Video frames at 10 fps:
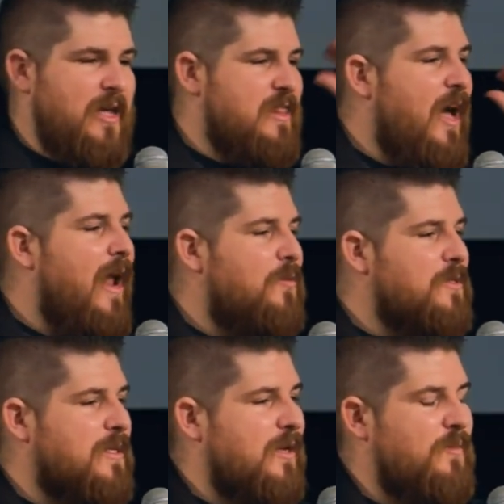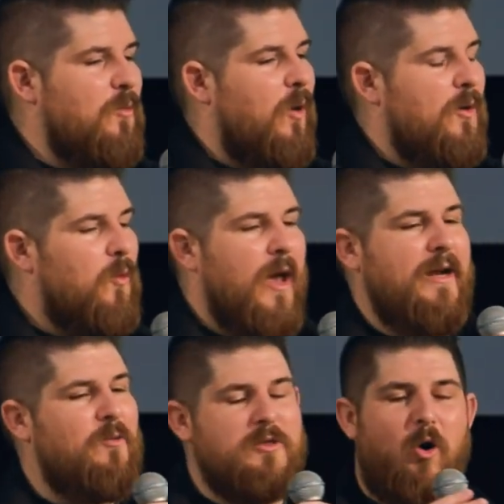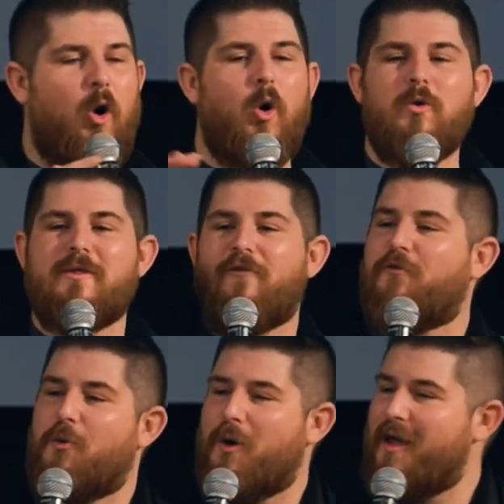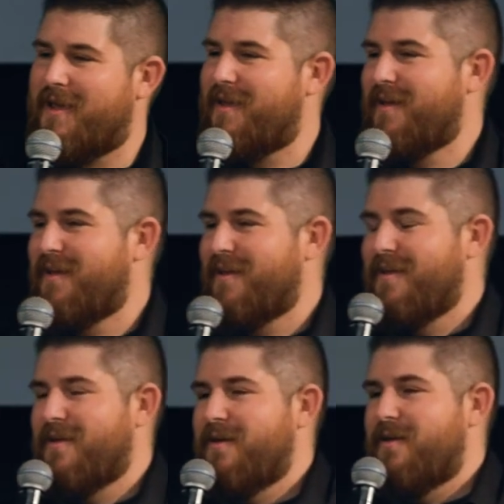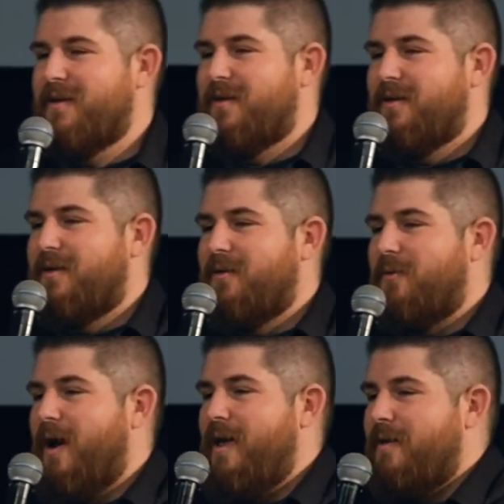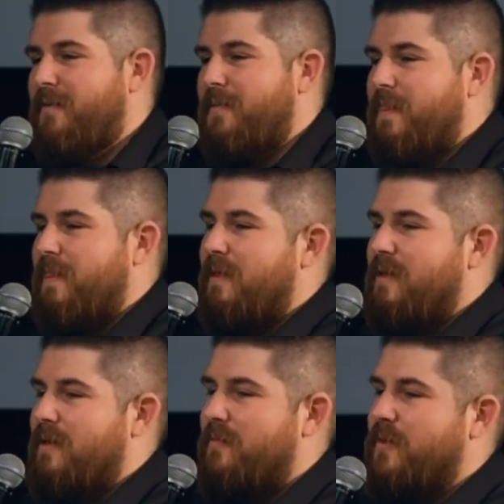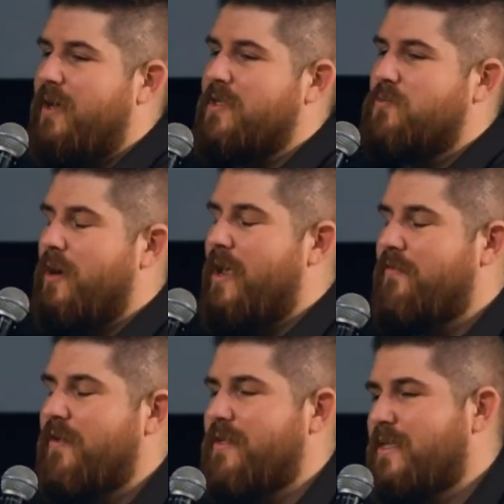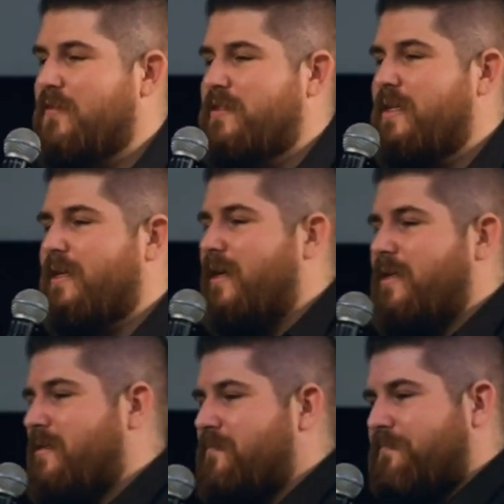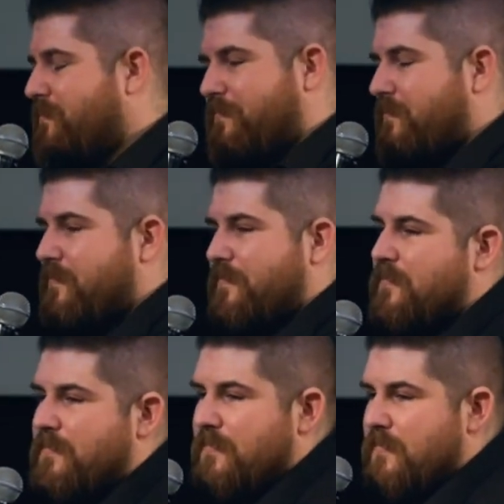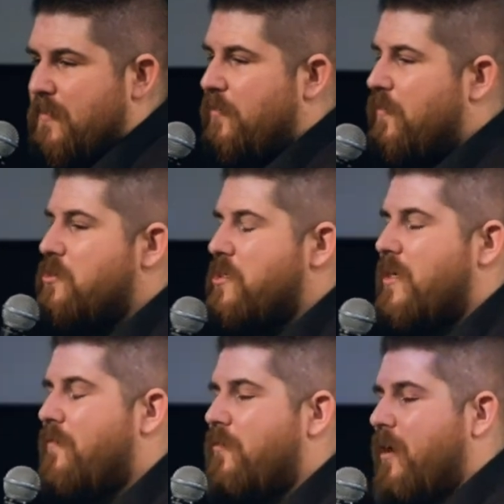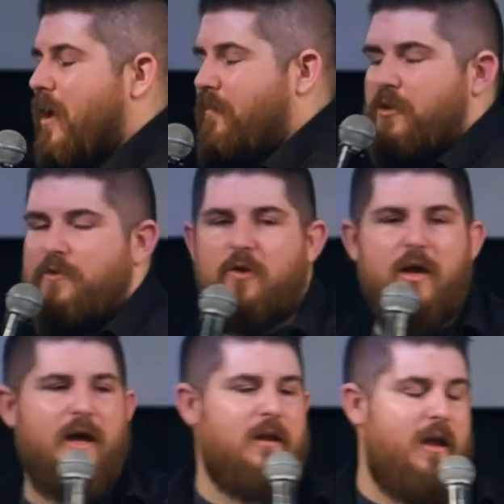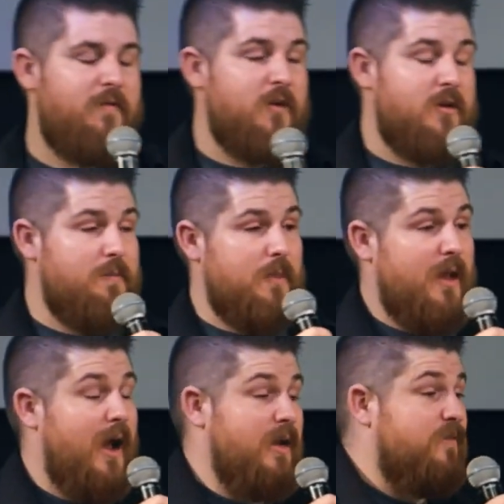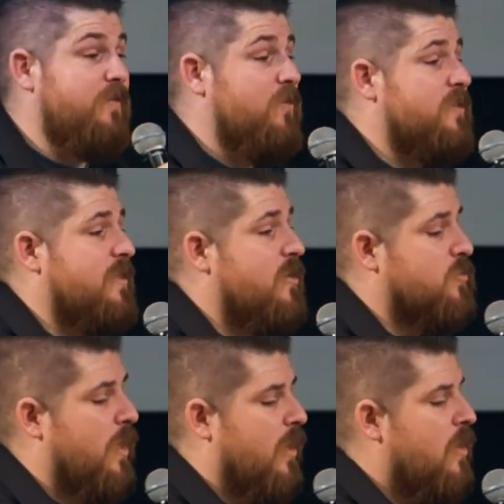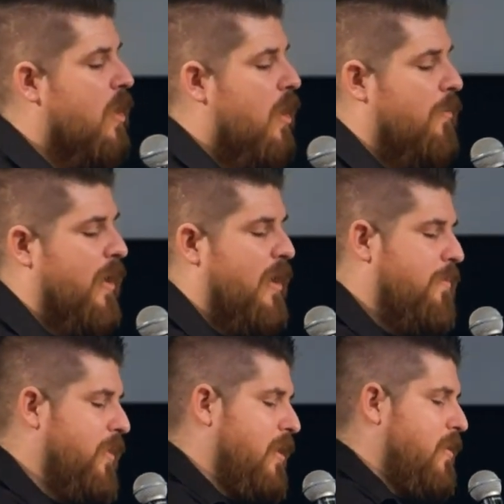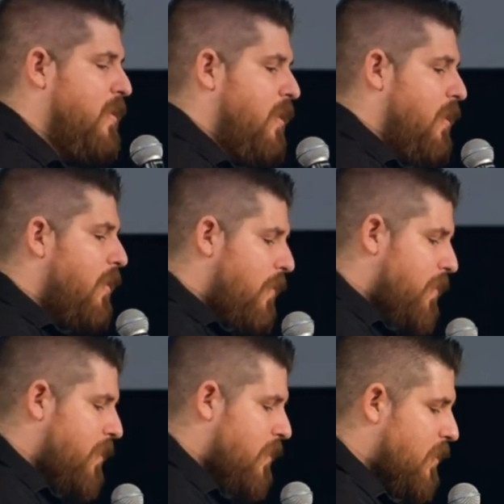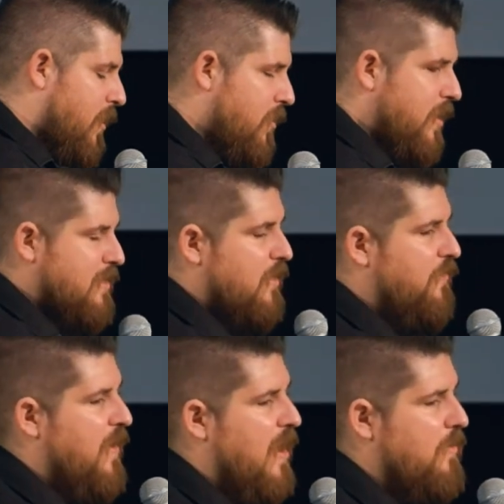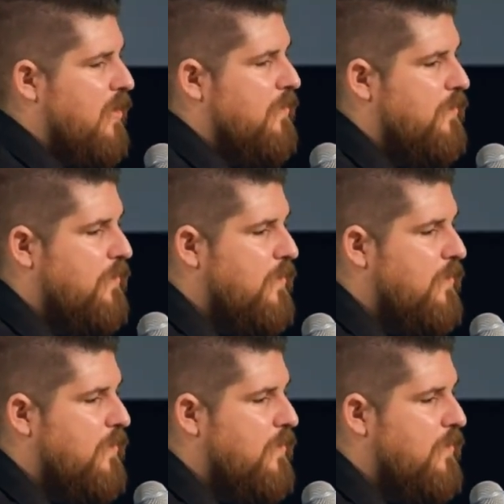He thought it was going to be one way, and it was a whole different way. Right? Because where envy and self seeking is, confusion and every, every evil kind, every kind of evil is there as well. But, but, here he is in the famine.